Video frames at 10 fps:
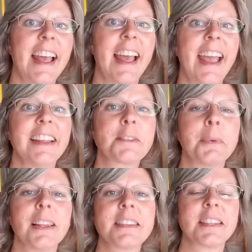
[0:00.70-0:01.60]
Hey, it's
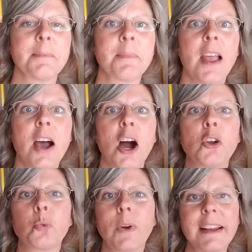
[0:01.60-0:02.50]
Melissa. A
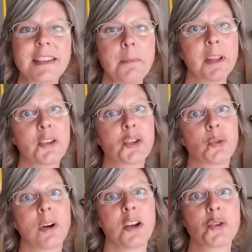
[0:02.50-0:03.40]
great time to get your
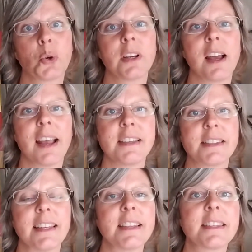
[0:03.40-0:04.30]
garage
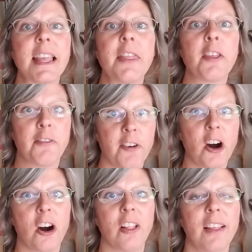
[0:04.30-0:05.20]
organized is in the
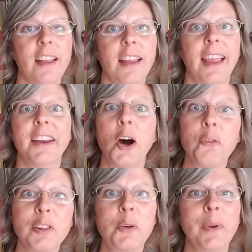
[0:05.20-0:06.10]
fall. And
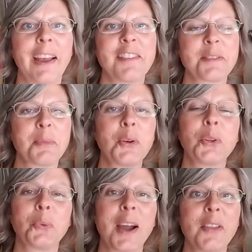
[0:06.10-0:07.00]
hopefully we have some
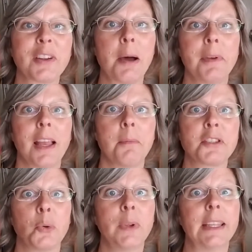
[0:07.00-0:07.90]
cooler weather coming up
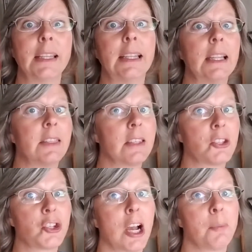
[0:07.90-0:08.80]
so we can get the
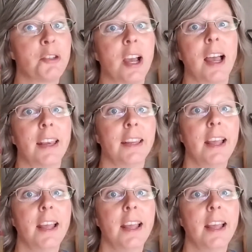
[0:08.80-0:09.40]
job done.